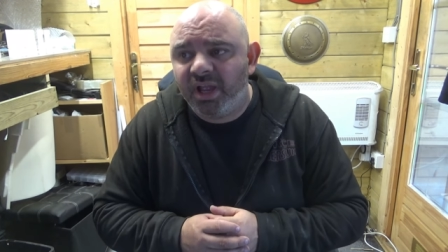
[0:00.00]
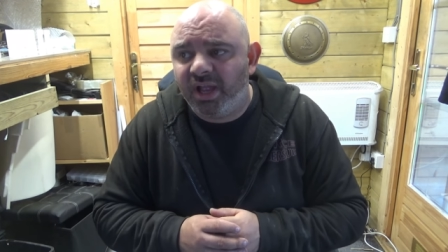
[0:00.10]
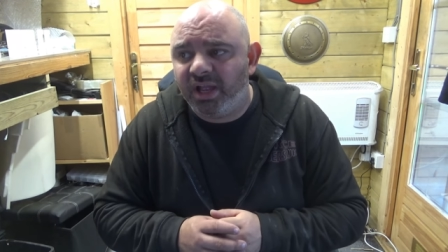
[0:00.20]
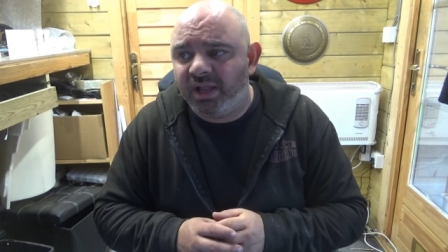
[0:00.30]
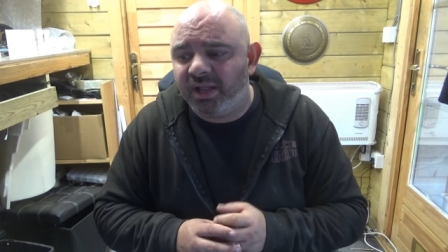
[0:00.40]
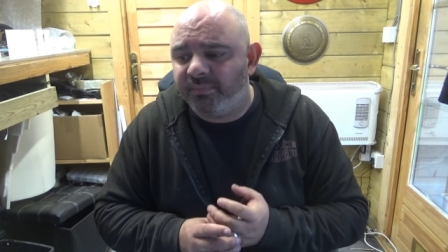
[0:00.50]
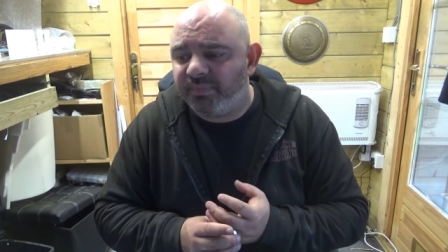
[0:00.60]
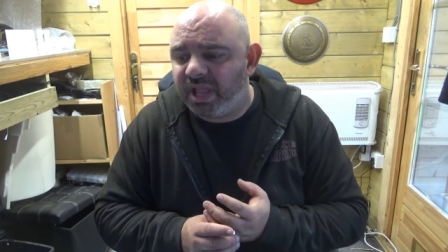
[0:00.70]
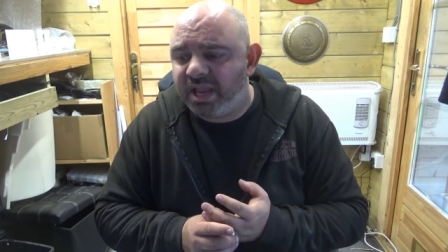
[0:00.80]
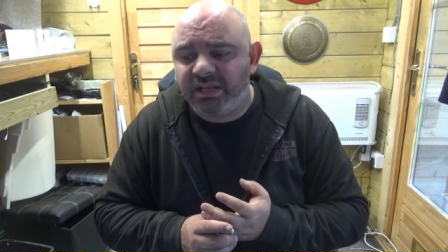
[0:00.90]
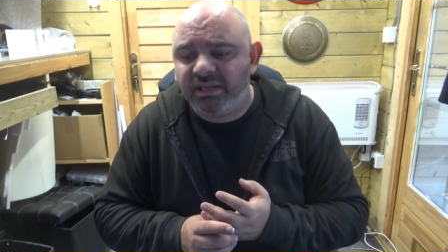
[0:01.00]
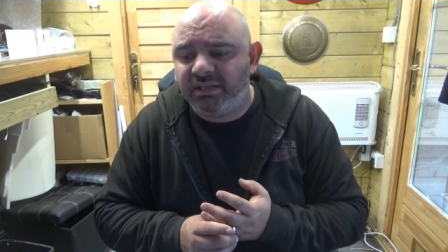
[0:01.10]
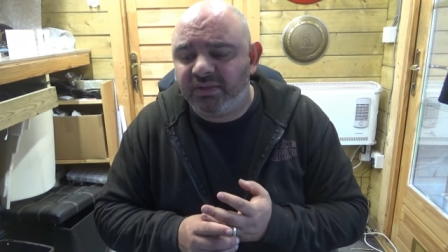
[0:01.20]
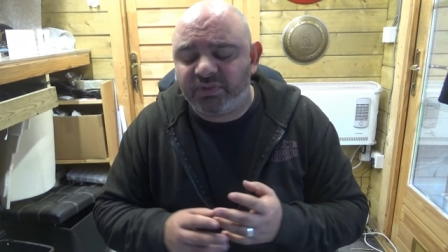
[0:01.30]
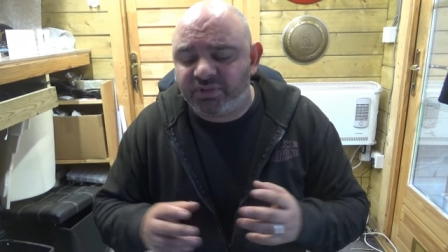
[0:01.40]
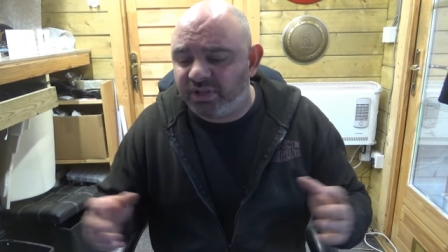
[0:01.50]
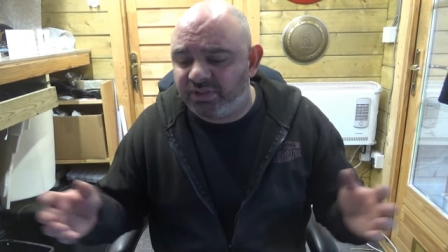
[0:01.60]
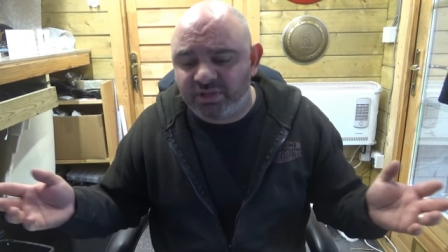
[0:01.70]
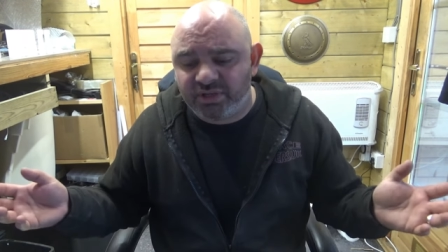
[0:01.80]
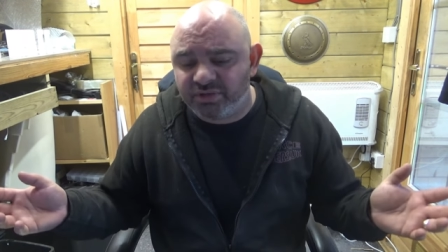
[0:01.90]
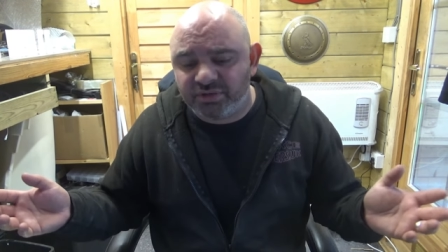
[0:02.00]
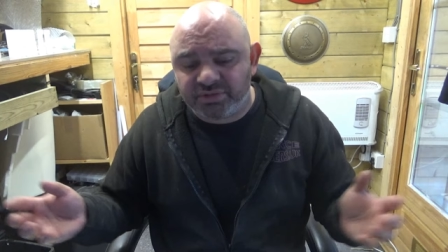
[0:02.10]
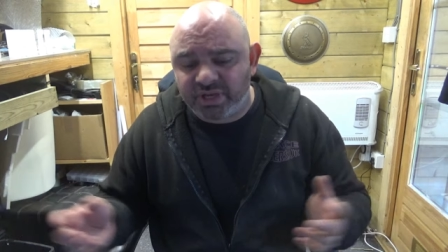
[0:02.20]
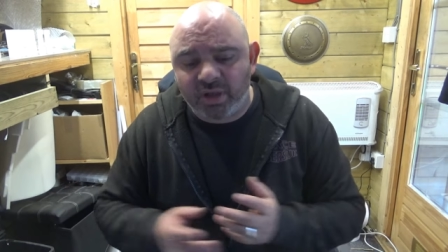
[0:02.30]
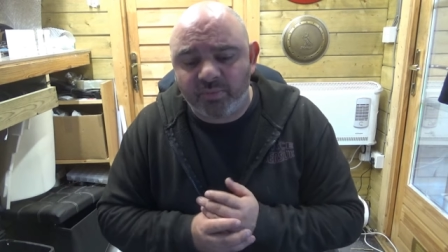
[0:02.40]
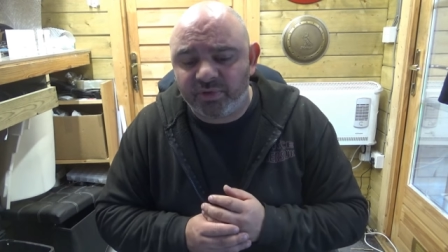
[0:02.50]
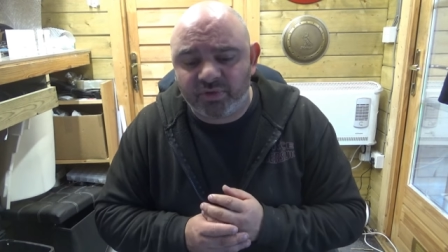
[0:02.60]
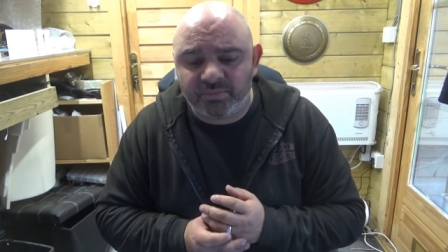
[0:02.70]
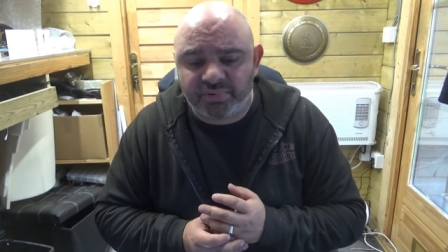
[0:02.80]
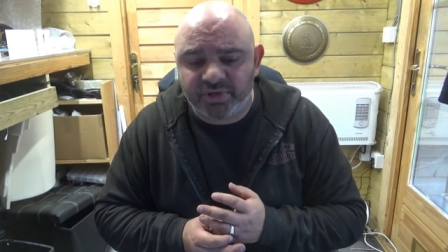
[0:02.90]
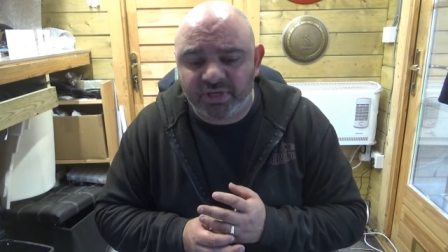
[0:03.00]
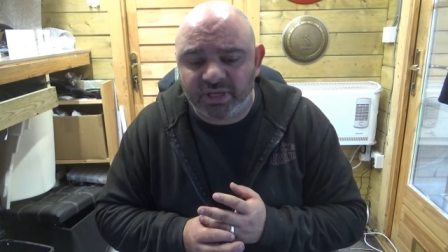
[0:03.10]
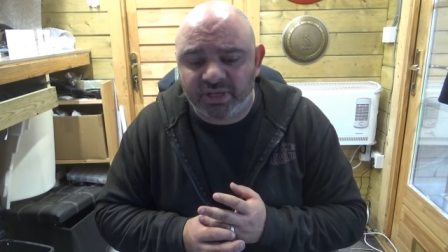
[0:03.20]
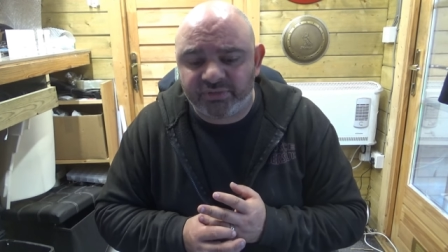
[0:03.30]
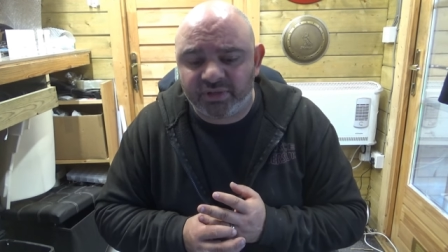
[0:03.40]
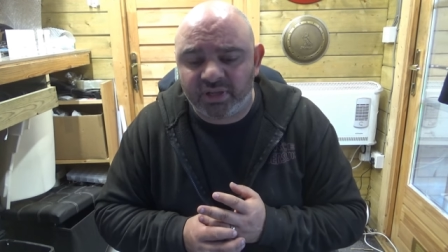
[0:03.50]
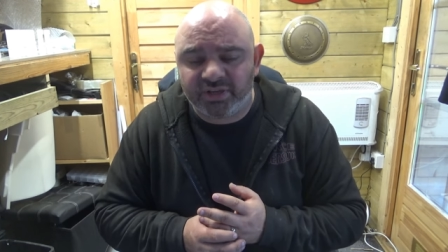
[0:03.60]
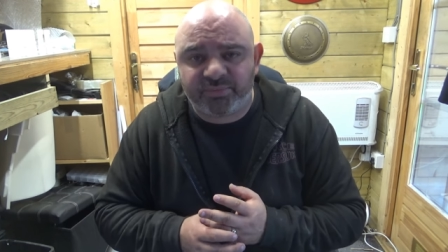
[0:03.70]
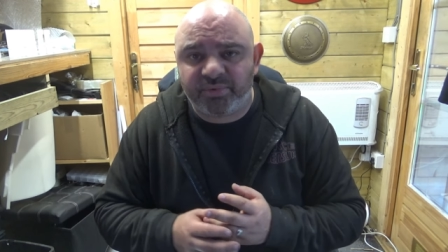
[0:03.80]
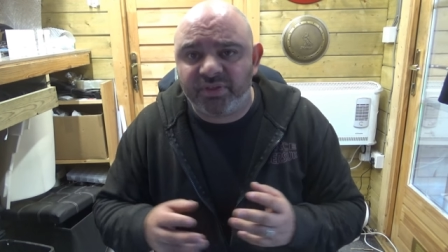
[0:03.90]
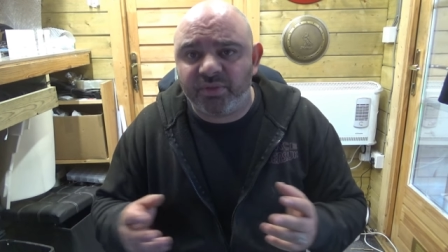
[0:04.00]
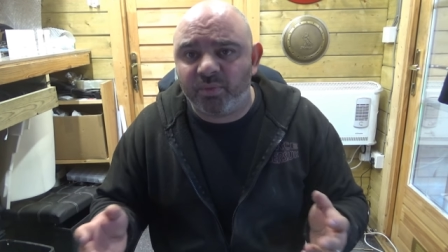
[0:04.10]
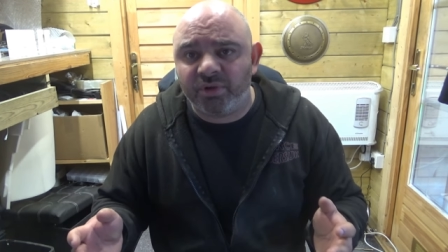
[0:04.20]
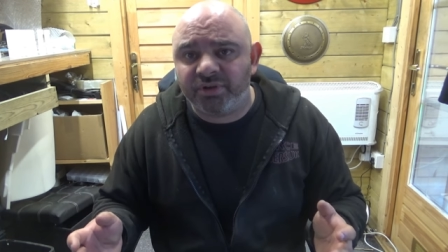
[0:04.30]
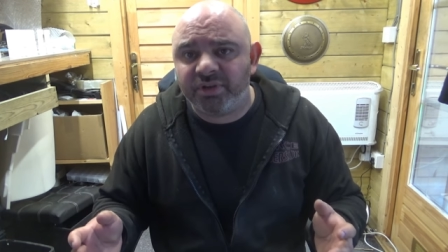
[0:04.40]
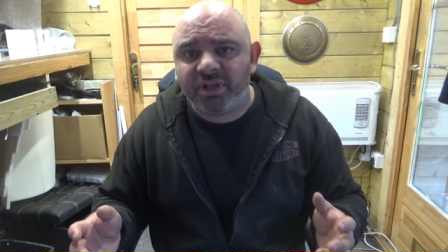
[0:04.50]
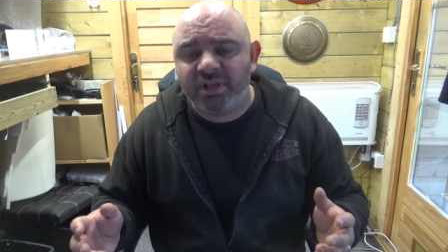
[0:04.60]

Um, any if there's anything you can do to help the company, as in like spread the word,